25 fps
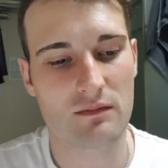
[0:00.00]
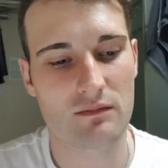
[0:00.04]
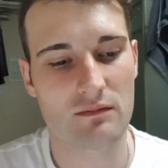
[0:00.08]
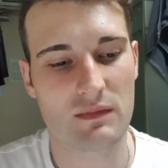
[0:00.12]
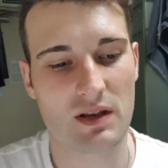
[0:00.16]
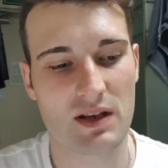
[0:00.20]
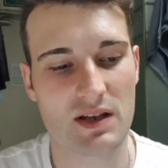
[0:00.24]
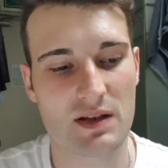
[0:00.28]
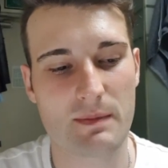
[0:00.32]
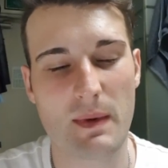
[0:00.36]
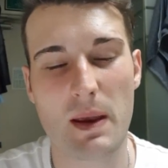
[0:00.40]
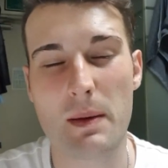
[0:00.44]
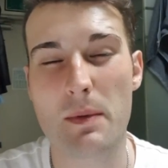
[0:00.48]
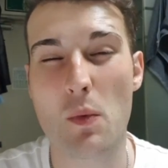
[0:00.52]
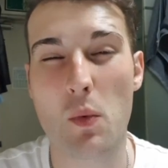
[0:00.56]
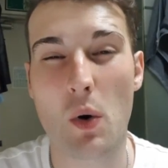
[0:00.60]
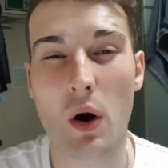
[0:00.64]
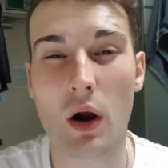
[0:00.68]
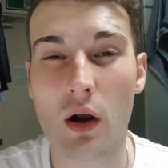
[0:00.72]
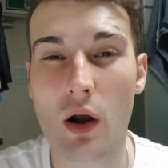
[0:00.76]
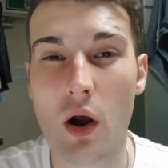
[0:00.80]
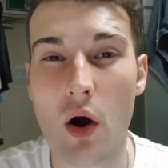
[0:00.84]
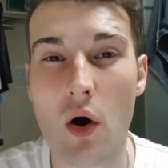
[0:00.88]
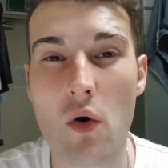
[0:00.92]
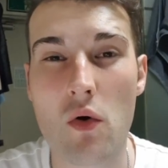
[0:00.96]
this maybe
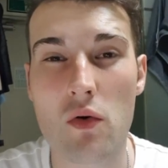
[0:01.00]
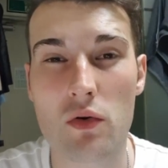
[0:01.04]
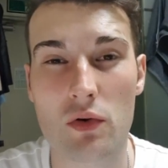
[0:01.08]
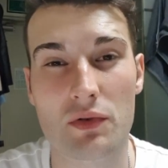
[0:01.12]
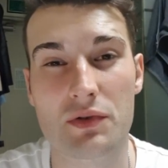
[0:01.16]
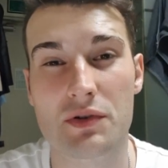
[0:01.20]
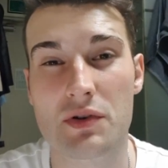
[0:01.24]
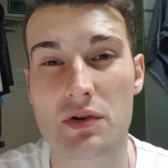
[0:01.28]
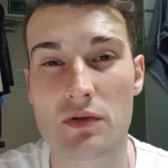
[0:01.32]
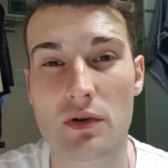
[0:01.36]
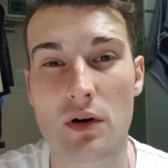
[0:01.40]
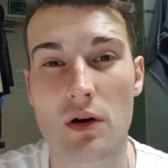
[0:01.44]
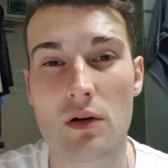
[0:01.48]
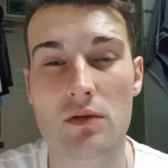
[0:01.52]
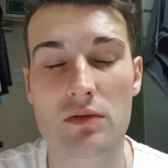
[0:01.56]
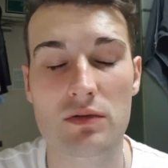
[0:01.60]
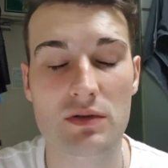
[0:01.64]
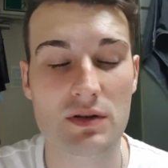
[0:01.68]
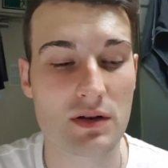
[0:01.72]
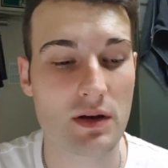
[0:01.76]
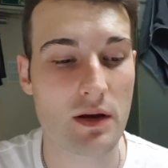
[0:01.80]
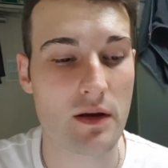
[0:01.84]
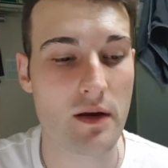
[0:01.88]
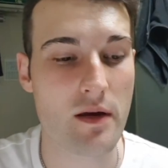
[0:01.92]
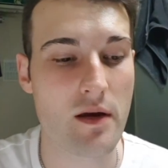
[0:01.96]
one goal or two
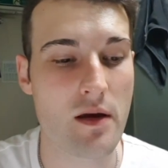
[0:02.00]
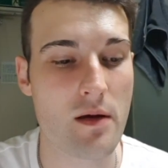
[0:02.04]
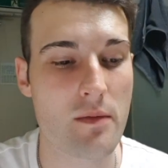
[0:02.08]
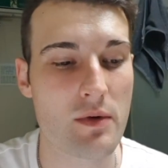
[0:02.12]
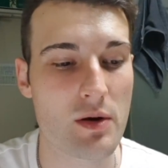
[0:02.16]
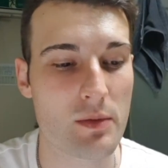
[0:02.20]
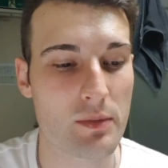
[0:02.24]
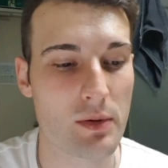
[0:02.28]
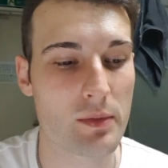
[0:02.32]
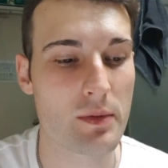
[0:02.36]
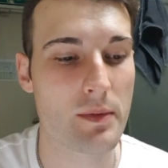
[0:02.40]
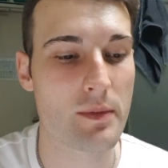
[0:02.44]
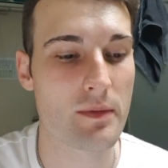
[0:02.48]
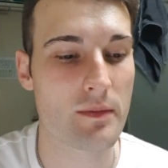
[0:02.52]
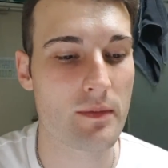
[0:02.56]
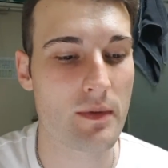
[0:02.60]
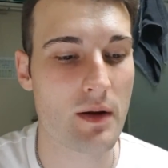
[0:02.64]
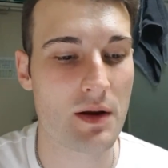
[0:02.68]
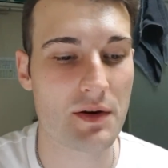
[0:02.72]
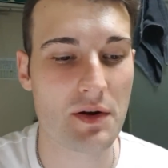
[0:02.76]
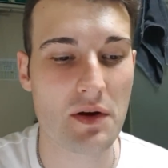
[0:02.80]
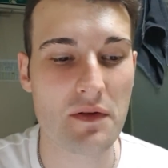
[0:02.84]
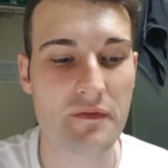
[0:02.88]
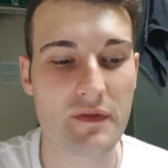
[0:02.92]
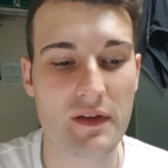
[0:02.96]
goals.
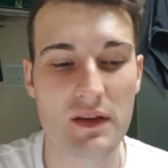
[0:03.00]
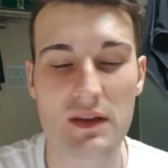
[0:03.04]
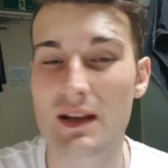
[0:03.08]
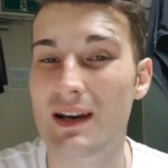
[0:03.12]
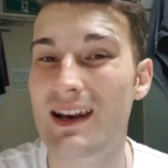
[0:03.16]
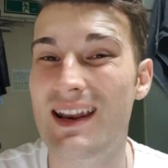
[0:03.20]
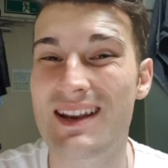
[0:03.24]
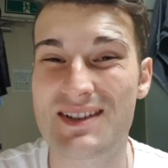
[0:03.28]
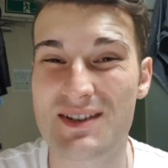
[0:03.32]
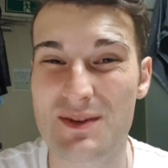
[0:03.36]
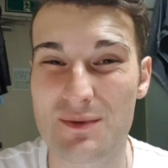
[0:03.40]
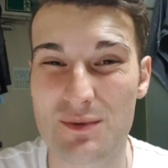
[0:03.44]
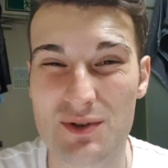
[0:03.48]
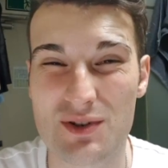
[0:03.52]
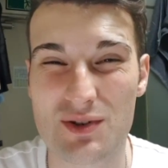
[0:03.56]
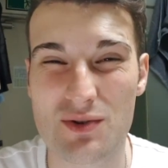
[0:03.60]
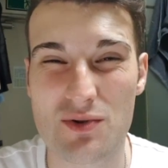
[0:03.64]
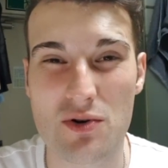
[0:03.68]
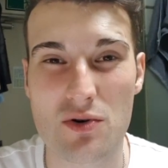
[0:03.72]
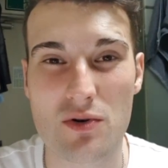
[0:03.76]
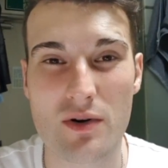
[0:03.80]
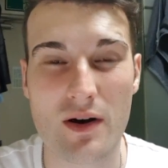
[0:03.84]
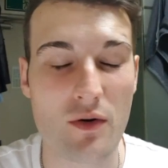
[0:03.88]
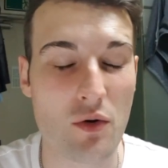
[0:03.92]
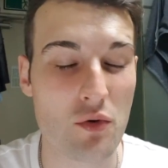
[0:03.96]
I don't think that Leicester will
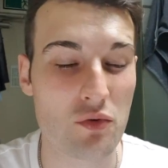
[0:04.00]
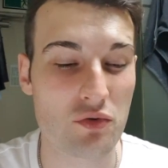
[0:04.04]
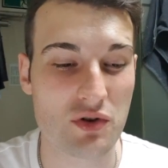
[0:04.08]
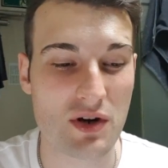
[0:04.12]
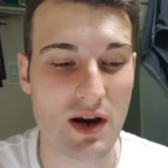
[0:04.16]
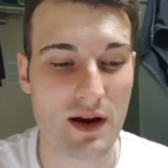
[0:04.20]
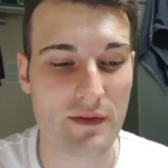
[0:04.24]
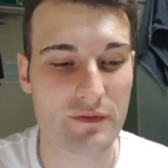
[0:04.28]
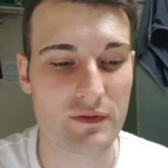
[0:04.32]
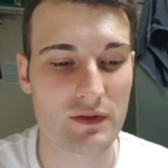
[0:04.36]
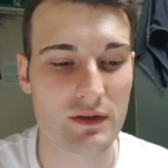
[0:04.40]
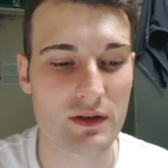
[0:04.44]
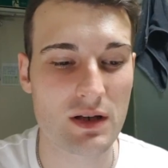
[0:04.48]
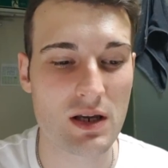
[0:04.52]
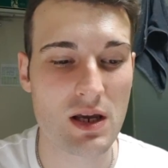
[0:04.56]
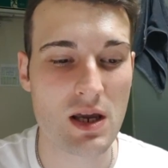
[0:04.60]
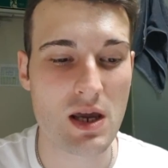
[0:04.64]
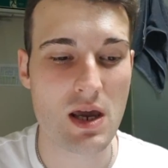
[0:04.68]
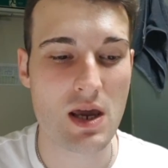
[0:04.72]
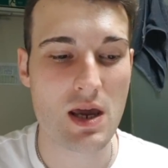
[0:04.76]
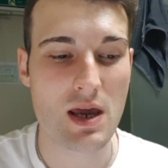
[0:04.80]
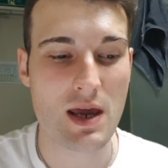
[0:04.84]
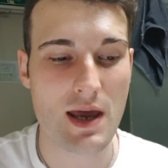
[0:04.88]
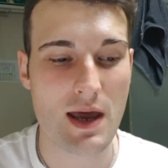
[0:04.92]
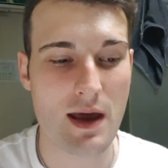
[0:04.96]
score at Old Trafford.
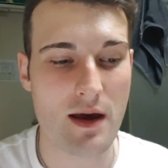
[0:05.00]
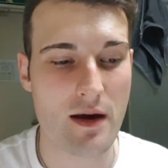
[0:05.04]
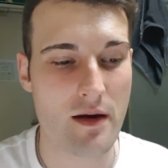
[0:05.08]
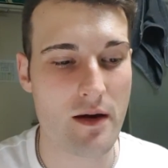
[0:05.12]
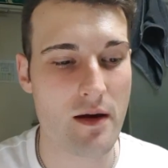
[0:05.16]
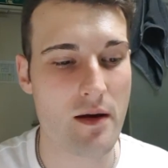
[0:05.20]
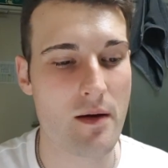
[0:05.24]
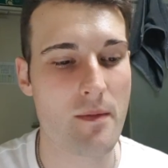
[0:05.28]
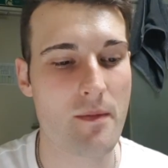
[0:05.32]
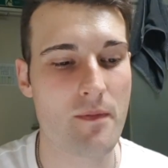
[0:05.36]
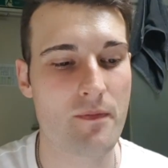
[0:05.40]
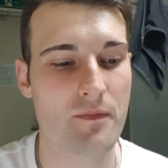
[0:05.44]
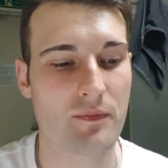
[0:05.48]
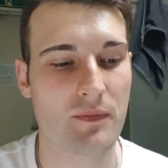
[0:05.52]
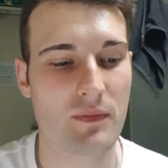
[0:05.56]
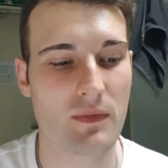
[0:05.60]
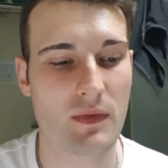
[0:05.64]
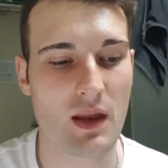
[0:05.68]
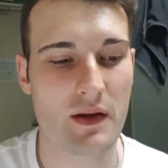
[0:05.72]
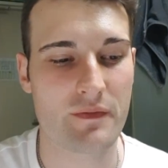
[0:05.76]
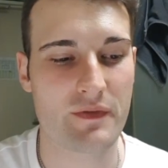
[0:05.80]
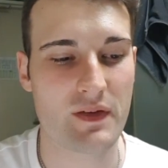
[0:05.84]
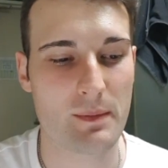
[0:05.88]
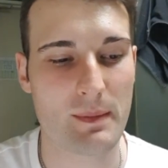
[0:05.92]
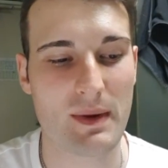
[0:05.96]
I
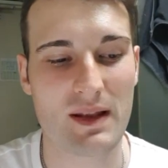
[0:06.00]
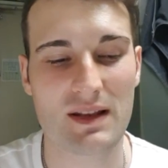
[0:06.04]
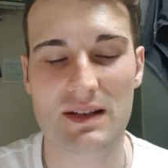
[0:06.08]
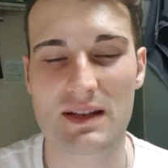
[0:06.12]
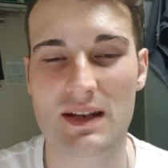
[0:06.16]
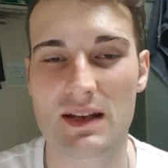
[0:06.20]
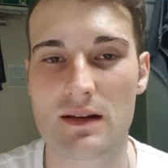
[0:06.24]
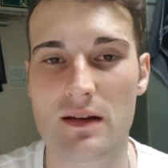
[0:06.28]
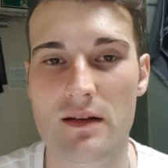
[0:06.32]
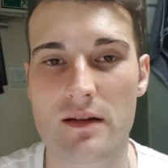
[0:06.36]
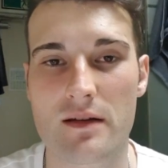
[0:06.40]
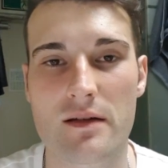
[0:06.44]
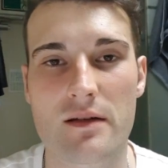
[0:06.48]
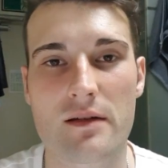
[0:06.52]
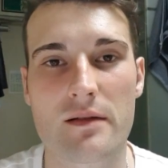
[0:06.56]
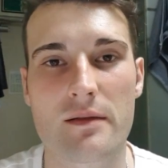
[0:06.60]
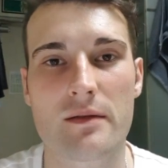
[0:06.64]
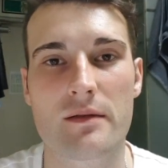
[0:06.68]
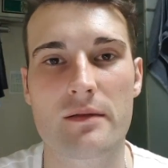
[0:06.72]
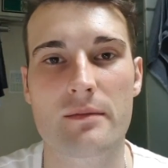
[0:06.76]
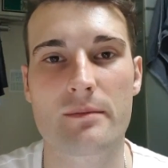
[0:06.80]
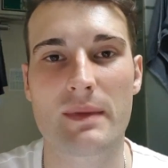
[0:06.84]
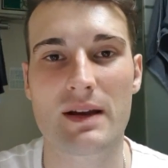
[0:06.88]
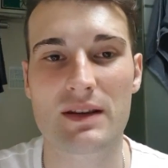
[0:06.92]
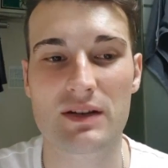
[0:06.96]
think Man
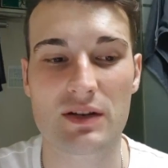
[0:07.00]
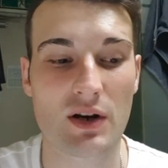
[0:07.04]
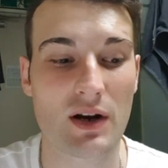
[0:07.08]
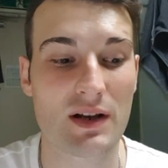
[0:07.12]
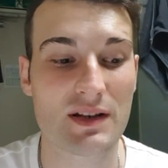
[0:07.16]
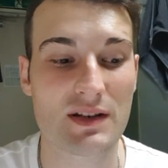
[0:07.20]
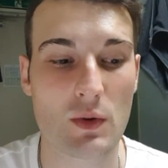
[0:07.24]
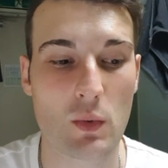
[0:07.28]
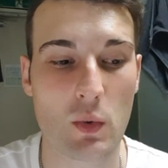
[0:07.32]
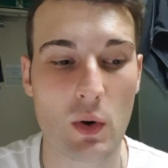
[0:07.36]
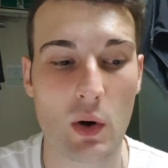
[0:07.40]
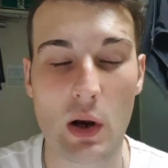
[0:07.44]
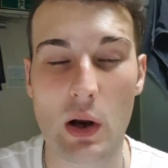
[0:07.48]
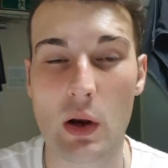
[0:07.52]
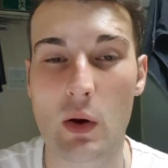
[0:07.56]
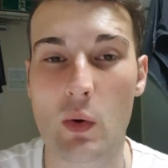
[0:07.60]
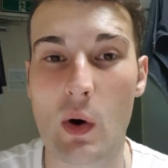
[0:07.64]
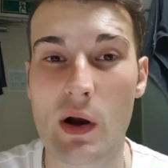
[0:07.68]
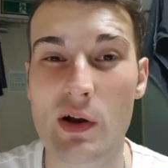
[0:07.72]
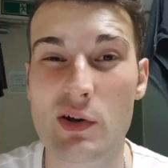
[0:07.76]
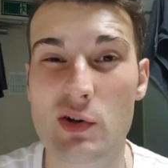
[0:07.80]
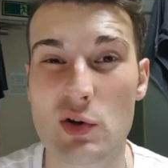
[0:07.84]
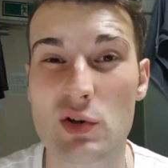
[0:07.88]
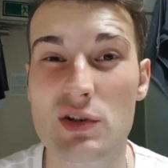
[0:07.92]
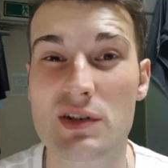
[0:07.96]
United were
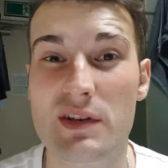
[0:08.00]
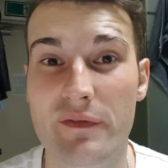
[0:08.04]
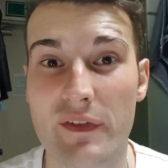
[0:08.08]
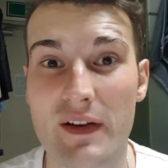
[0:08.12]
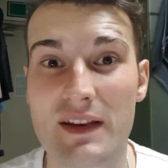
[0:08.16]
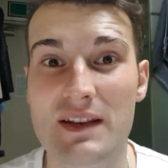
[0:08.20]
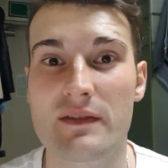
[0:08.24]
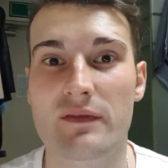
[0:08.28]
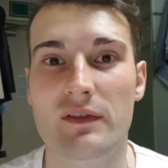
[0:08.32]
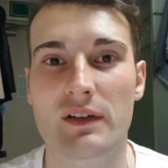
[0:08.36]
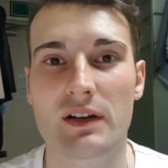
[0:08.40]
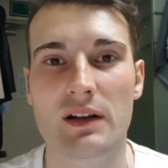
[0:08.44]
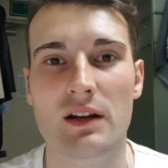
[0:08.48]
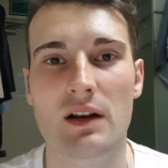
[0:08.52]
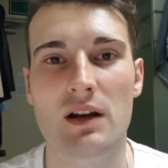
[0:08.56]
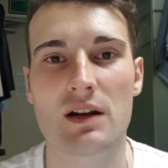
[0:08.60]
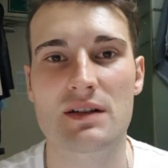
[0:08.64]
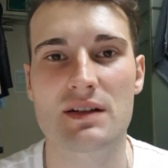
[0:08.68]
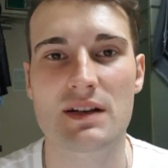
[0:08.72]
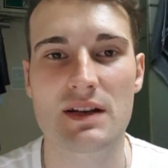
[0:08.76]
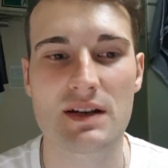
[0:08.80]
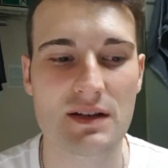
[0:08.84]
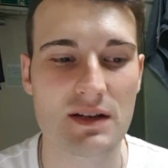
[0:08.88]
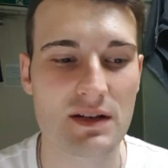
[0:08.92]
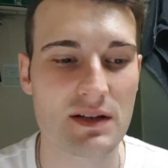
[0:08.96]
quite good defensively
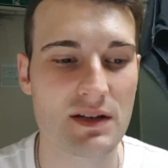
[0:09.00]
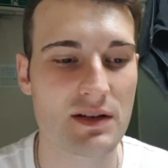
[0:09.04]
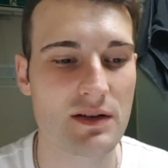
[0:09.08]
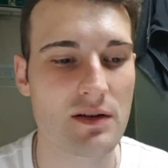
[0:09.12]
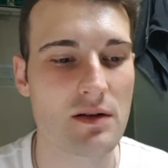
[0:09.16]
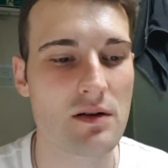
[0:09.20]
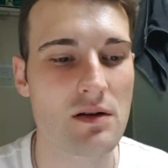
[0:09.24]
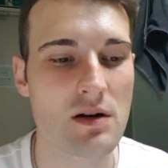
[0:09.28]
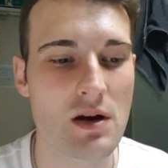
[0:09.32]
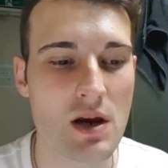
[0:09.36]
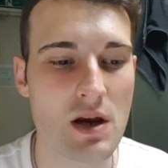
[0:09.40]
last season, so